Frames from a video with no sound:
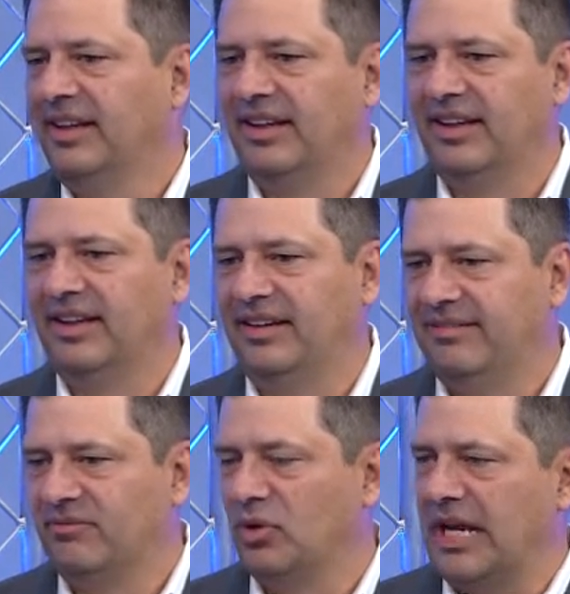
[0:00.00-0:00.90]

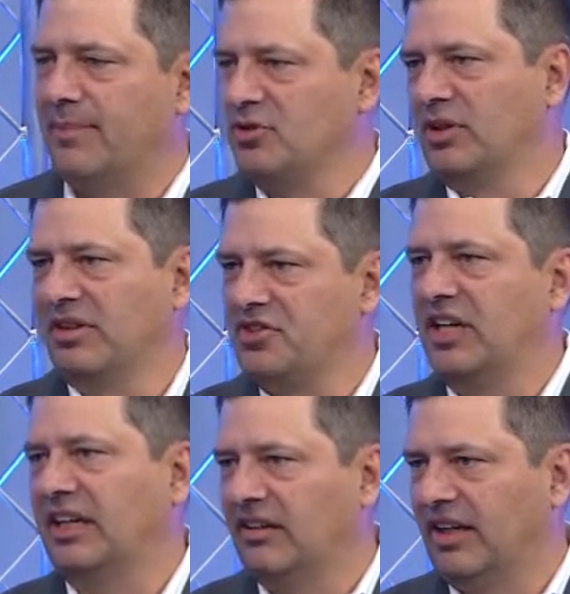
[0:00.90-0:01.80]
And what happens when you go to the
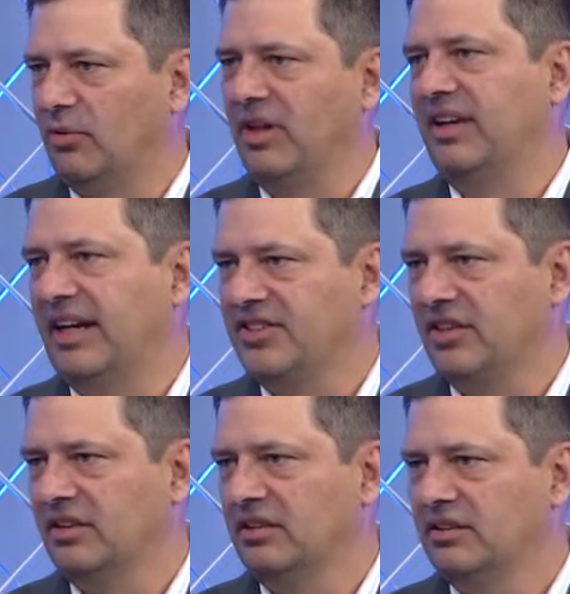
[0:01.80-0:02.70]
checkout line? What do they ask
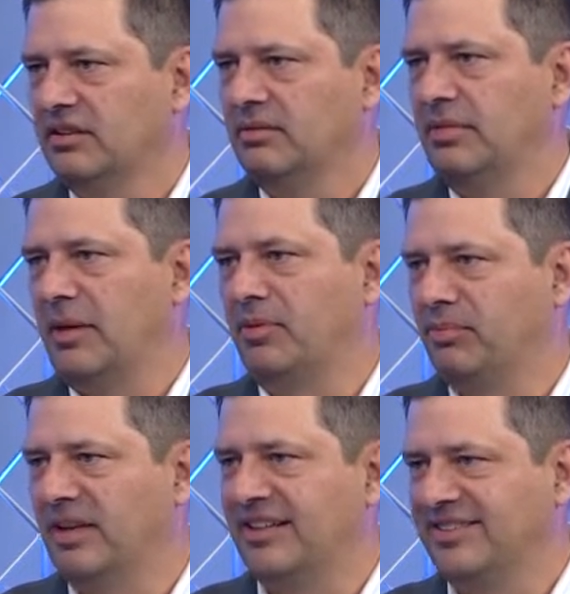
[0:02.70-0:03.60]
you? Paper or
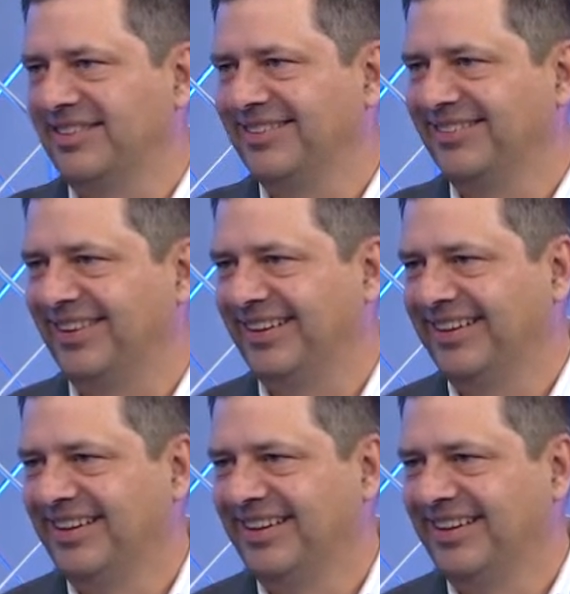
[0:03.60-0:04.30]
plastic, right?